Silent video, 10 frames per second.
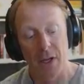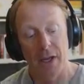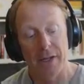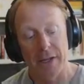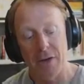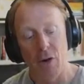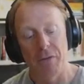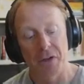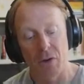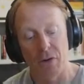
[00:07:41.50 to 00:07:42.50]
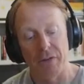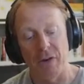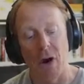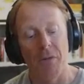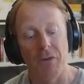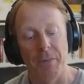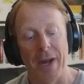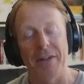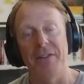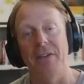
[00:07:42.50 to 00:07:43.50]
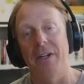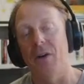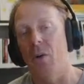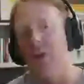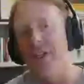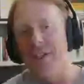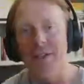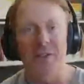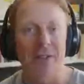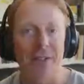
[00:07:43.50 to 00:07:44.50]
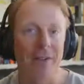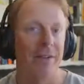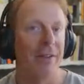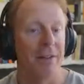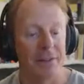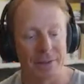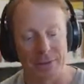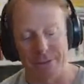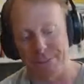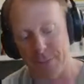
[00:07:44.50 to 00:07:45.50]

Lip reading: And then overgrowth of harmful bacteria or yeast in your intestines.